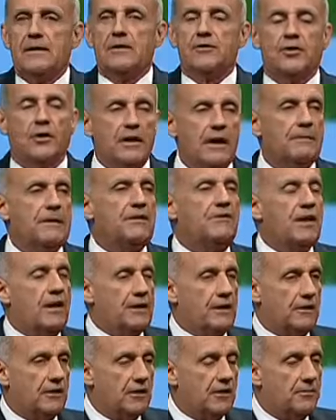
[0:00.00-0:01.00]
So let me
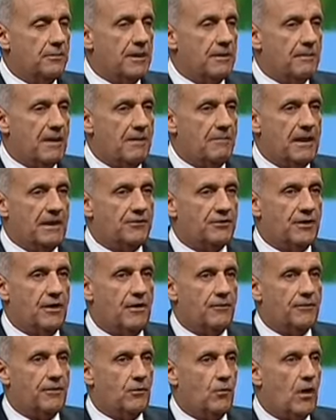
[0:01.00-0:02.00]
tell you a little bit about
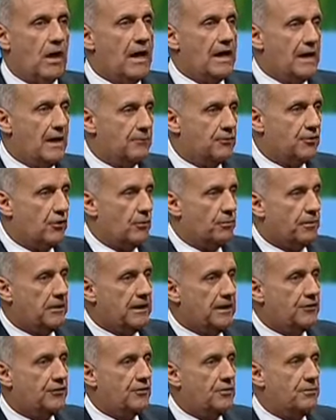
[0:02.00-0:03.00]
myself and why I'm so
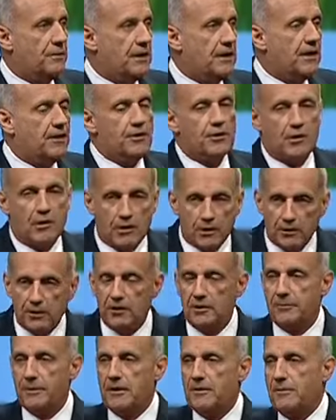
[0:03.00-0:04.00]
pleased to be here. You heard a
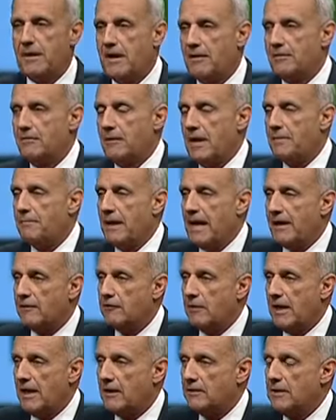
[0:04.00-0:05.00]
little bit about my
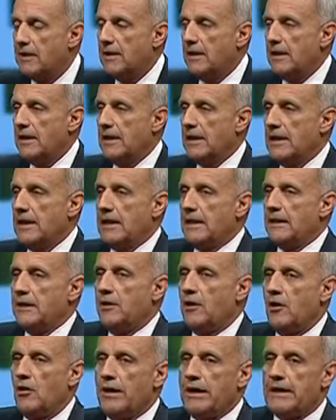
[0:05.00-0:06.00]
background. You
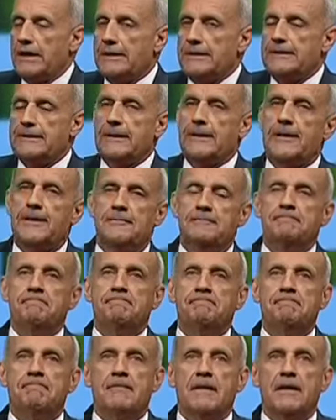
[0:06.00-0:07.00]
know, it, it's, um,
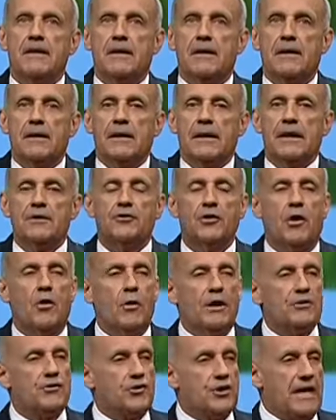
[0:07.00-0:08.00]
it's
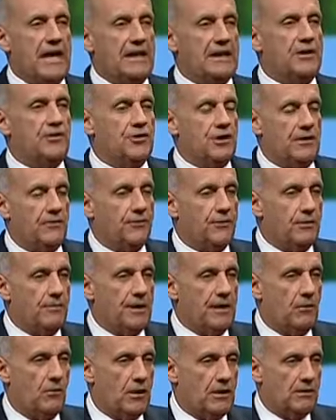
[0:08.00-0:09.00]
always challenging for
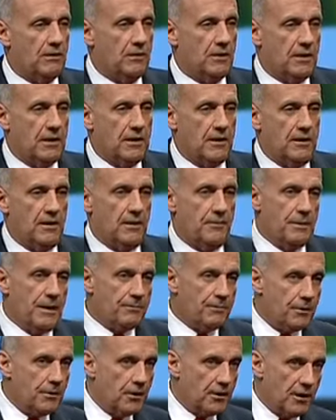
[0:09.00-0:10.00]
me when
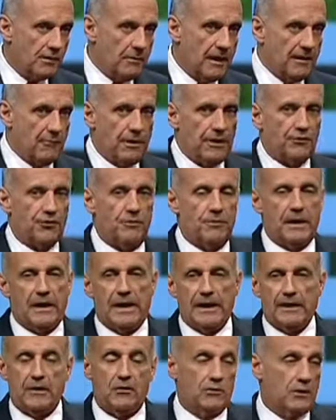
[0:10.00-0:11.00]
people look at my
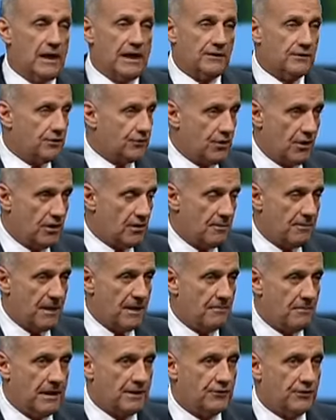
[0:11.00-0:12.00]
resume. I don't like to talk
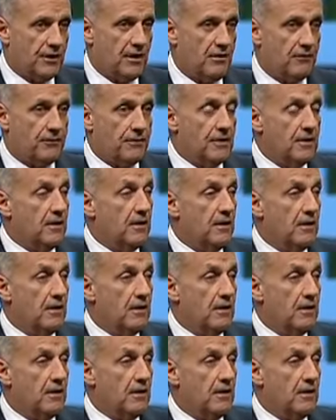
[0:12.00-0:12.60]
about myself.